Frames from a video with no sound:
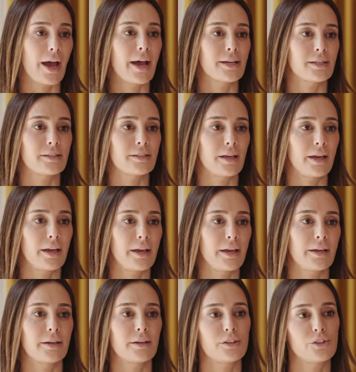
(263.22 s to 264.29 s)
as
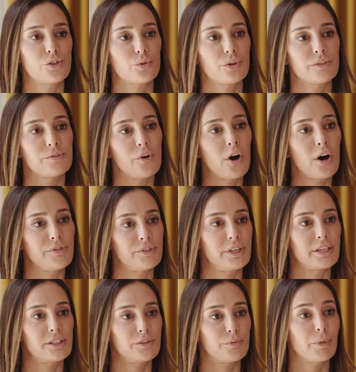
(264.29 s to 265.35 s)
a sort of
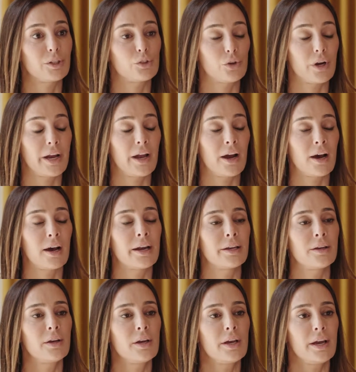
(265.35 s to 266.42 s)
offset of my
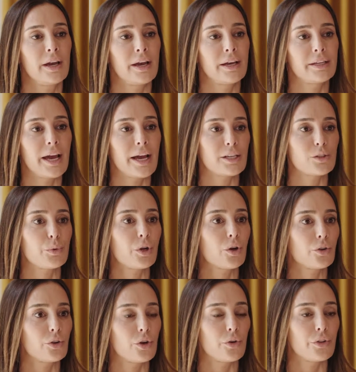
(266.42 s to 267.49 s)
Tri-Eye. And as we
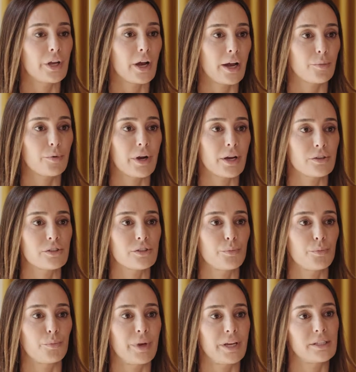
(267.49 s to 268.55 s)
all know, the eyebrows
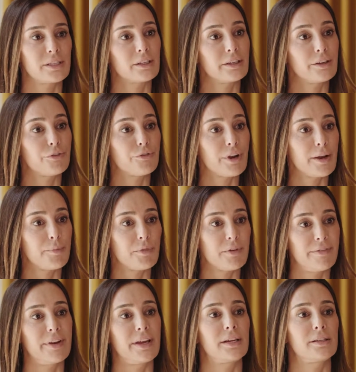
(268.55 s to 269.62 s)
basically frame the
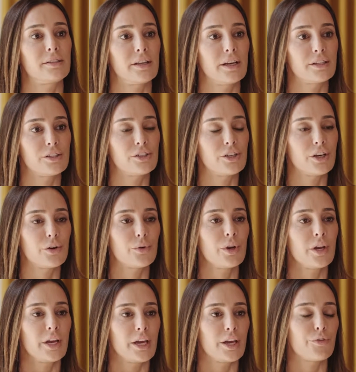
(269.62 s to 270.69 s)
face, and so
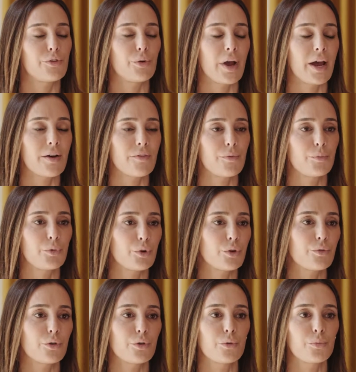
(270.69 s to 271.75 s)
if you have
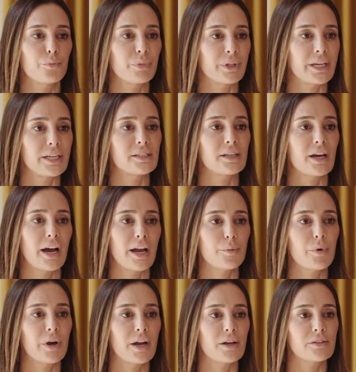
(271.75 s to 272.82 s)
beautiful placed
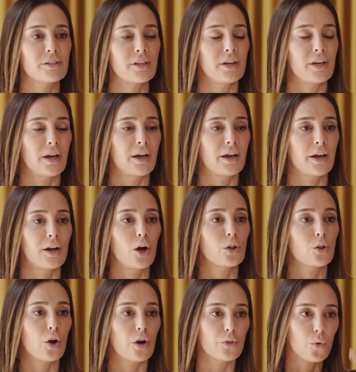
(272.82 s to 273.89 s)
eyebrows
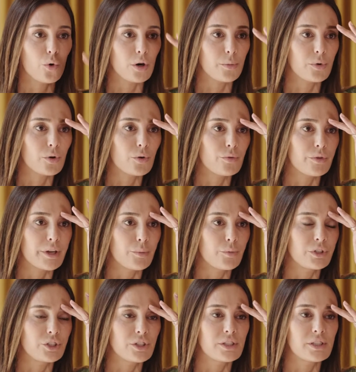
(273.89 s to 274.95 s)
along the orbital
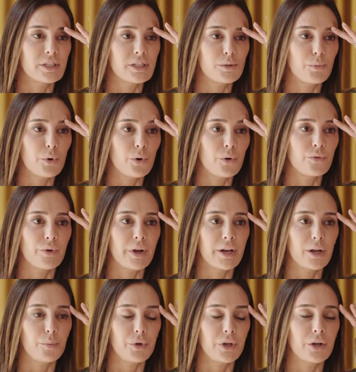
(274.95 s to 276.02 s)
rim, which is this bone
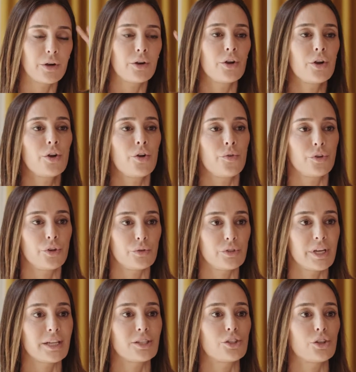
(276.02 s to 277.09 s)
right up here, you
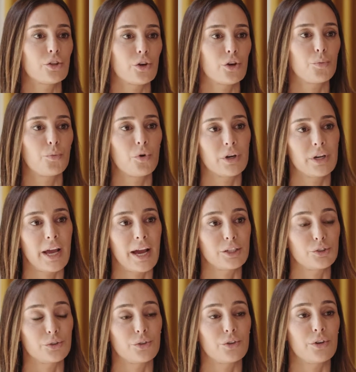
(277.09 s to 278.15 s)
tend to look more
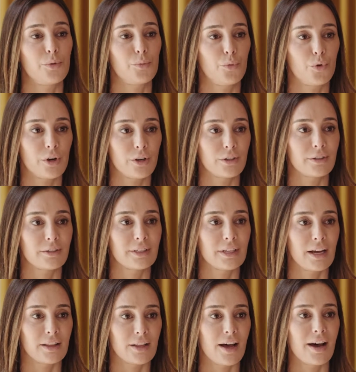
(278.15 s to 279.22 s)
natural, more
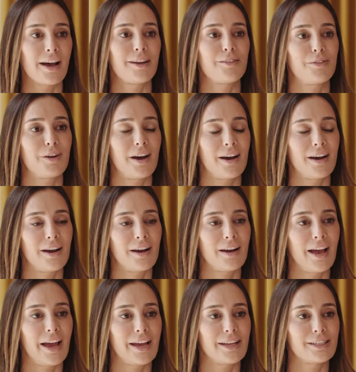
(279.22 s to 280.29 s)
alive,
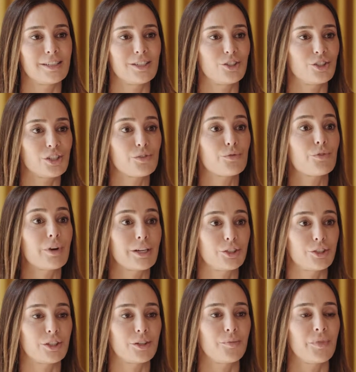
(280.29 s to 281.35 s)
and just
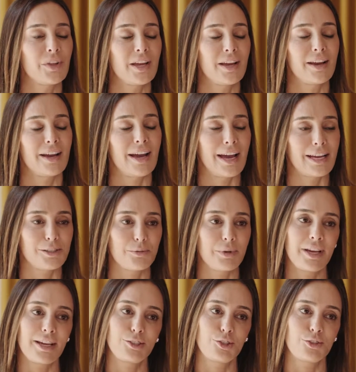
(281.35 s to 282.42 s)
fresher. As
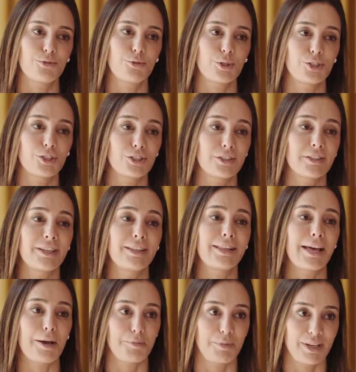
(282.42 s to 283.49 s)
we age, unfortunately,
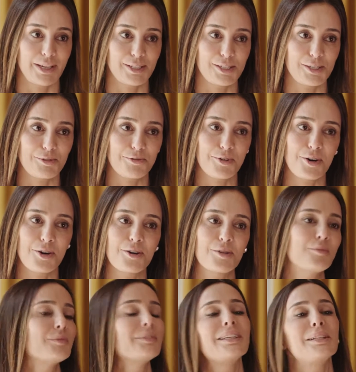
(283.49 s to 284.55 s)
that begins to
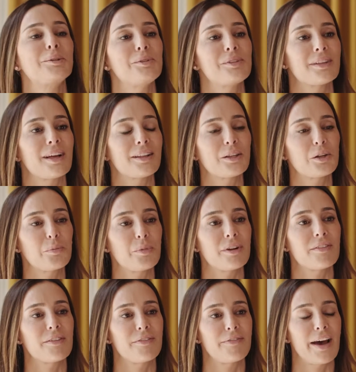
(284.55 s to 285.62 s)
fall. We lose a little bit
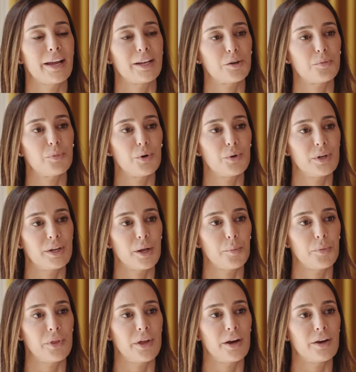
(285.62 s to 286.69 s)
of the fat component
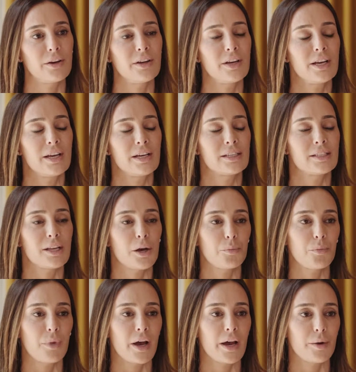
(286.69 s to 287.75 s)
up there.
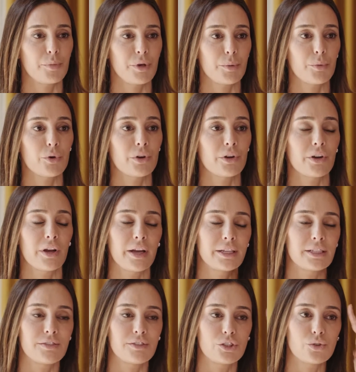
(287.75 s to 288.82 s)
Some
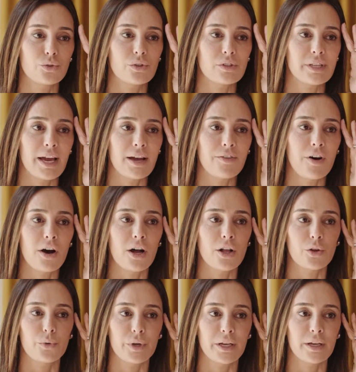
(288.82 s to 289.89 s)
individuals have
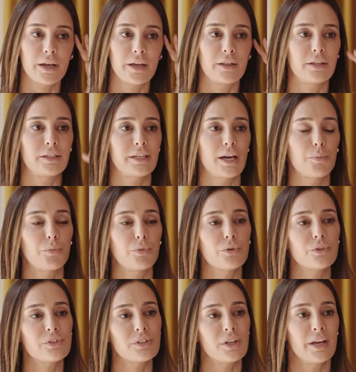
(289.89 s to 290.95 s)
hollowing in the
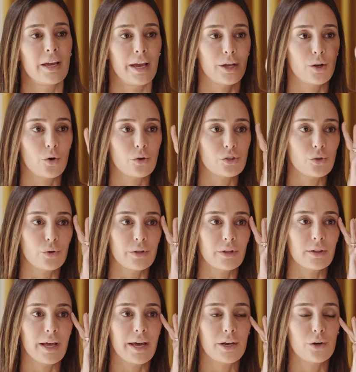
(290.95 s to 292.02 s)
temples and also on
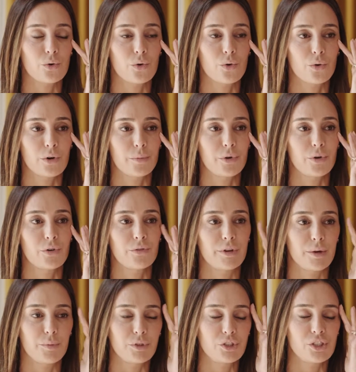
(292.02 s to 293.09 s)
the lateral orbital
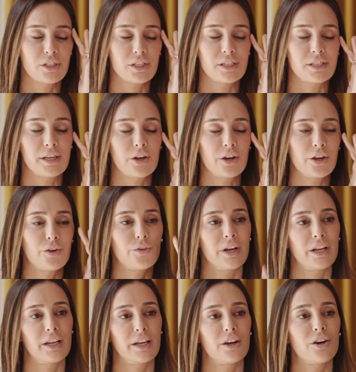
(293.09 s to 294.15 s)
rim, which is this area
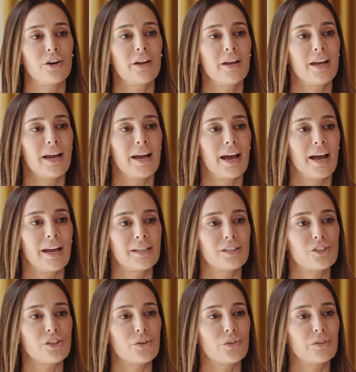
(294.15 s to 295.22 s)
right here.
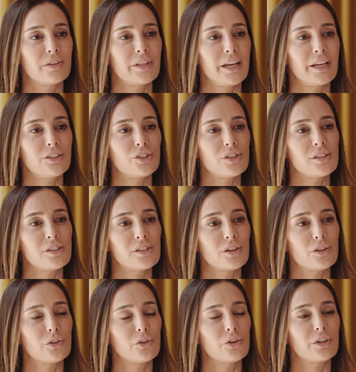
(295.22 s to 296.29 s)
And so they
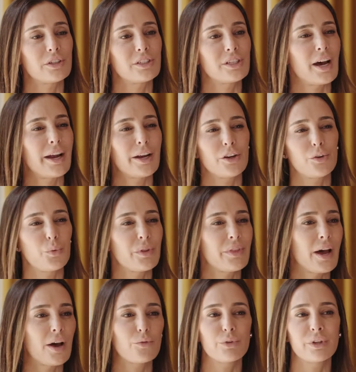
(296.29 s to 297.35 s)
just look tired
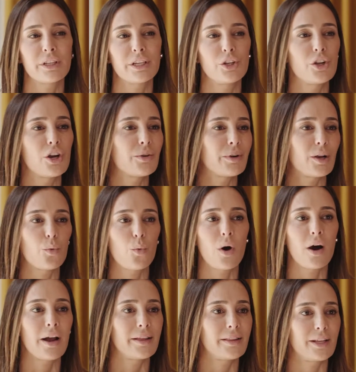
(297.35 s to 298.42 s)
without really knowing
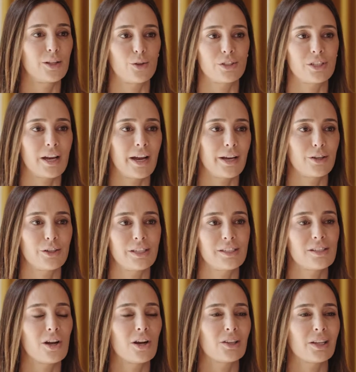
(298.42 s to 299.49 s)
why they look tired.
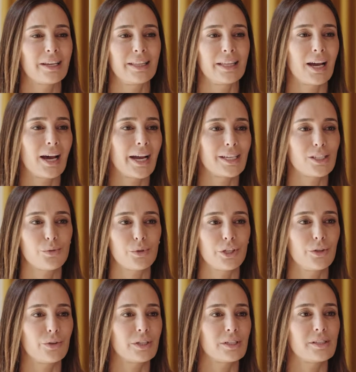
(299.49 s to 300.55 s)
It's not like the eyes where
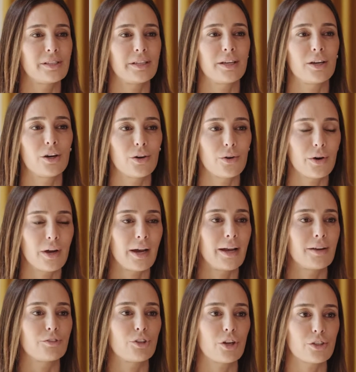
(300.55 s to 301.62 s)
you can see, oh, I
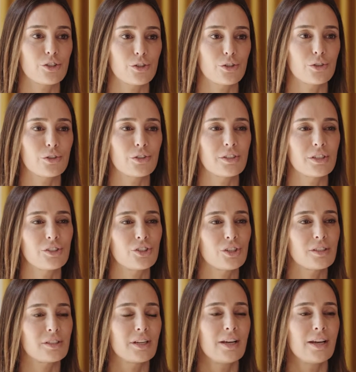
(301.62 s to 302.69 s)
have dark circles. It's
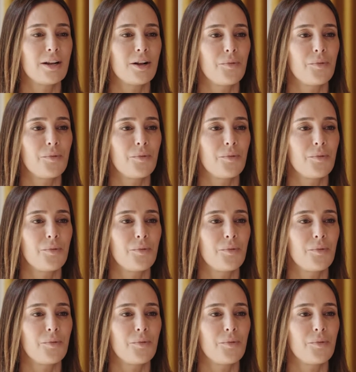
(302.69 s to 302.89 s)
just